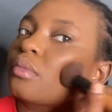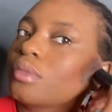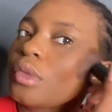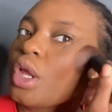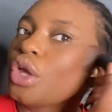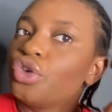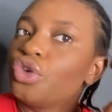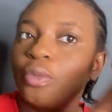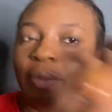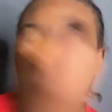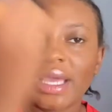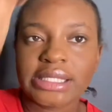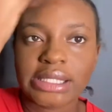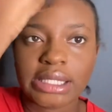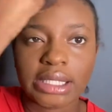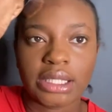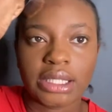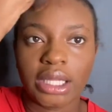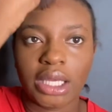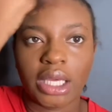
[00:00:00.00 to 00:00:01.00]
you
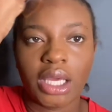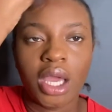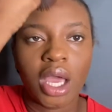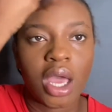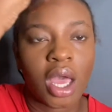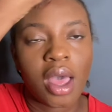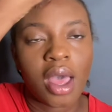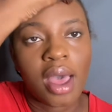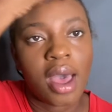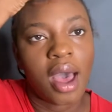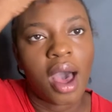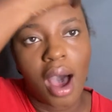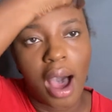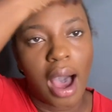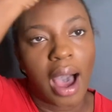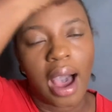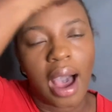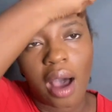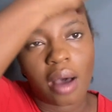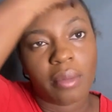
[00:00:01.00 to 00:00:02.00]
basically
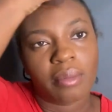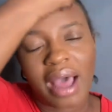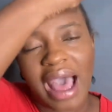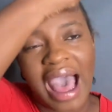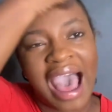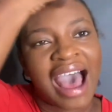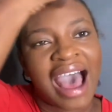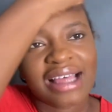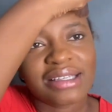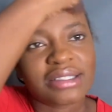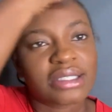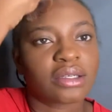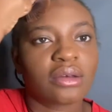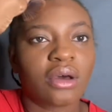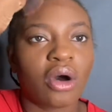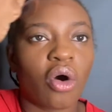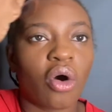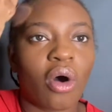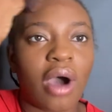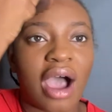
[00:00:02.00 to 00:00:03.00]
had
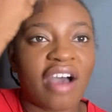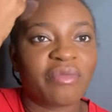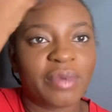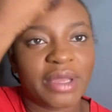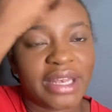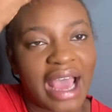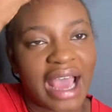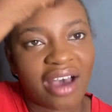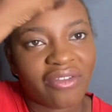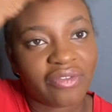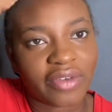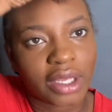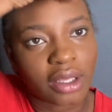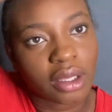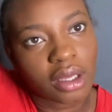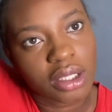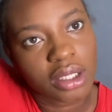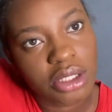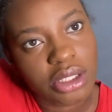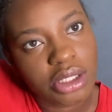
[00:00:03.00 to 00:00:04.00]
or have been
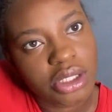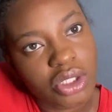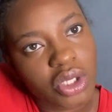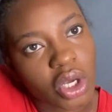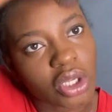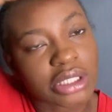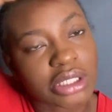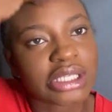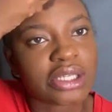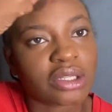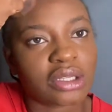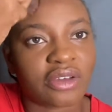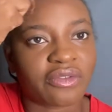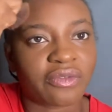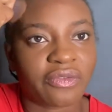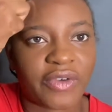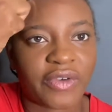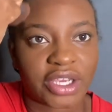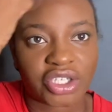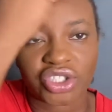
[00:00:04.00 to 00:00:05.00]
having tonsil
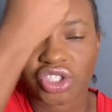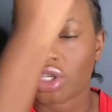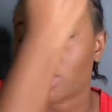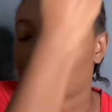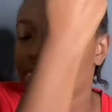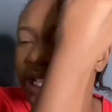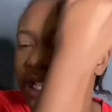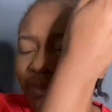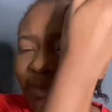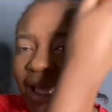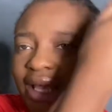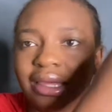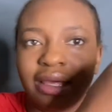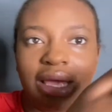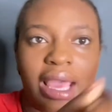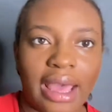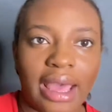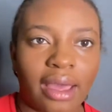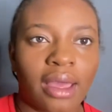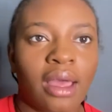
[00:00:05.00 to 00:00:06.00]
infections. I'm like,
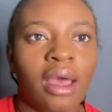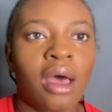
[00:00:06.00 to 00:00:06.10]
yeah.